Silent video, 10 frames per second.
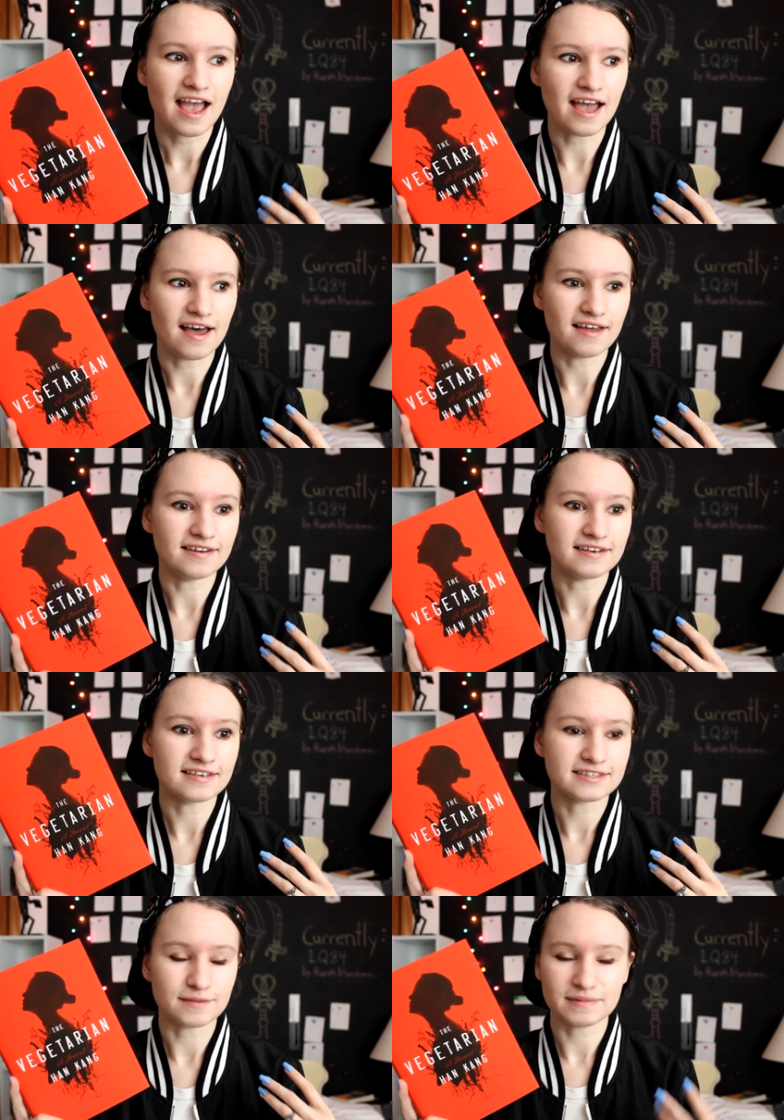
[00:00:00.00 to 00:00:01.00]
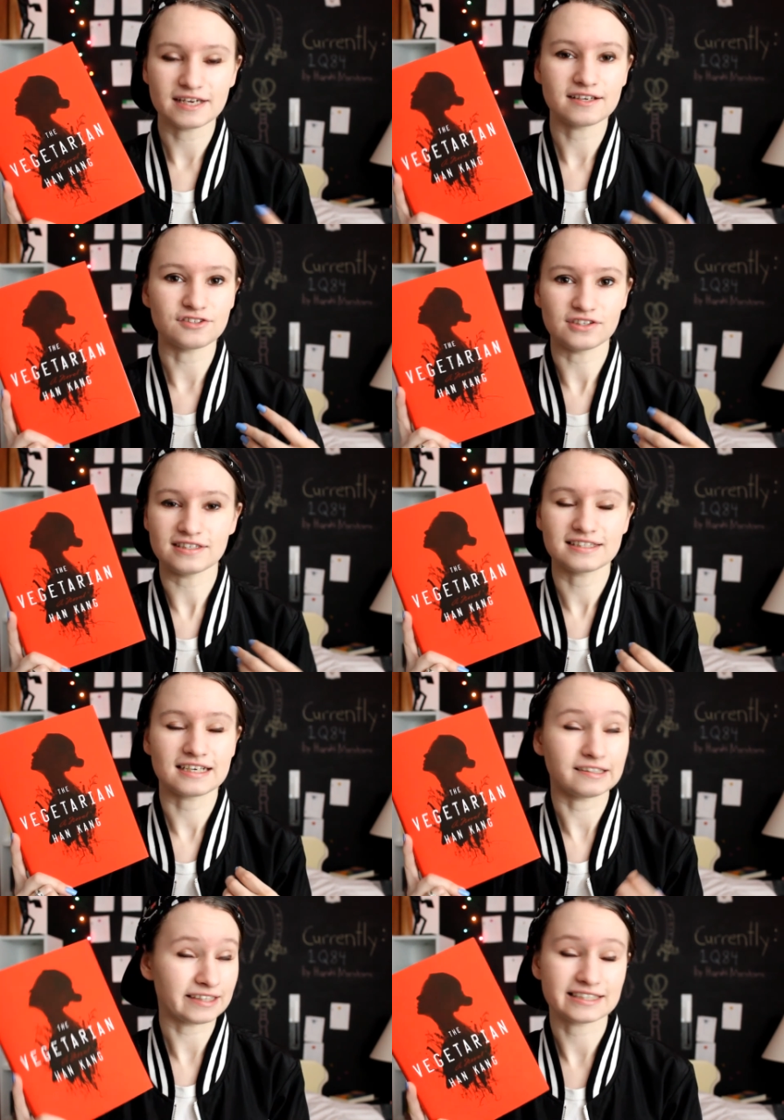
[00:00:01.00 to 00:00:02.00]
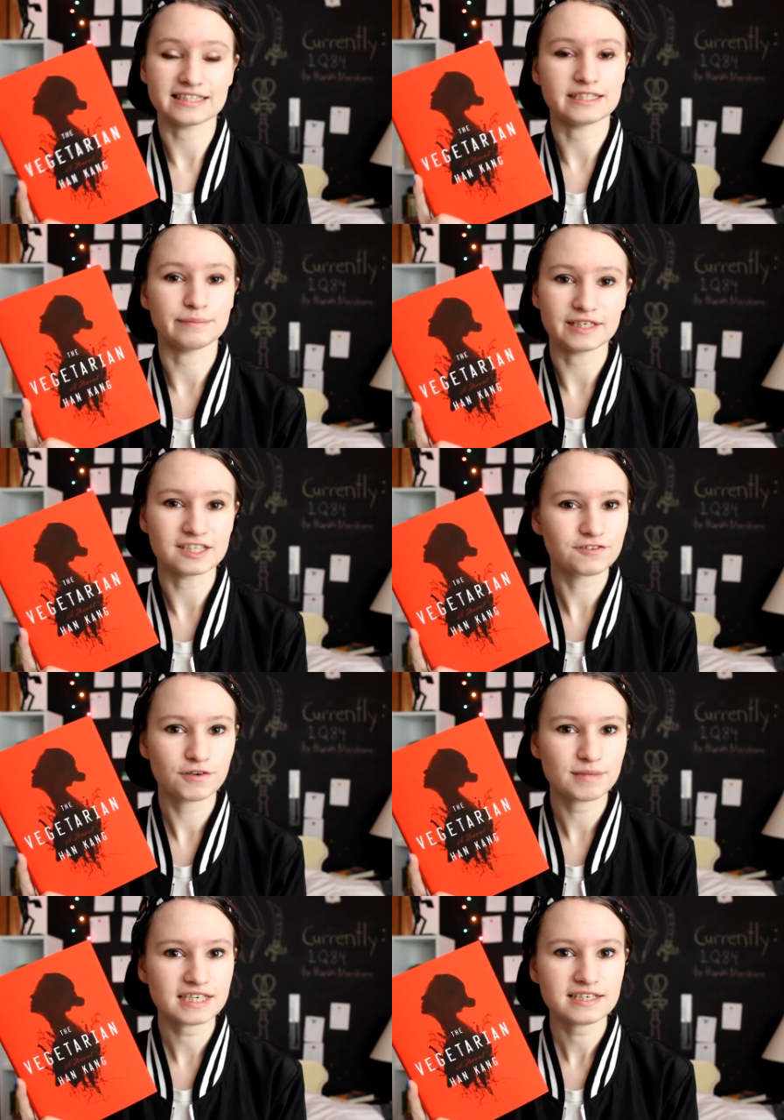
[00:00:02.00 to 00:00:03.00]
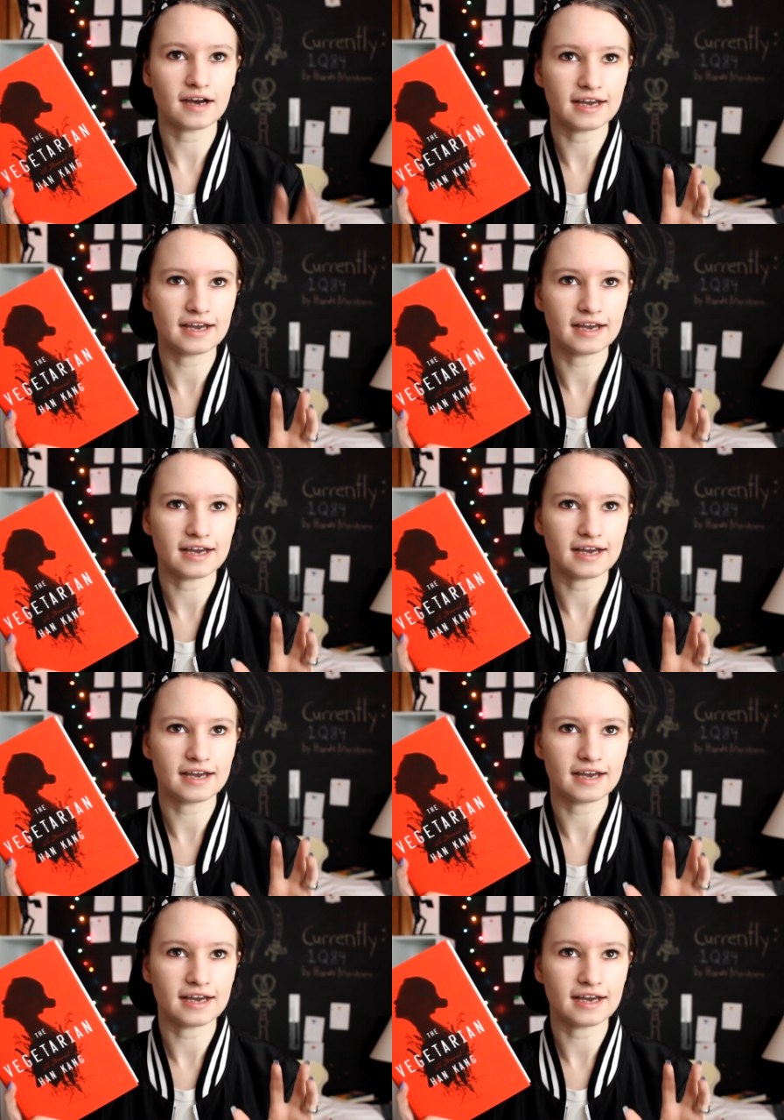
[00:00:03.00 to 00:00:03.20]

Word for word: and something just clicked into place for me.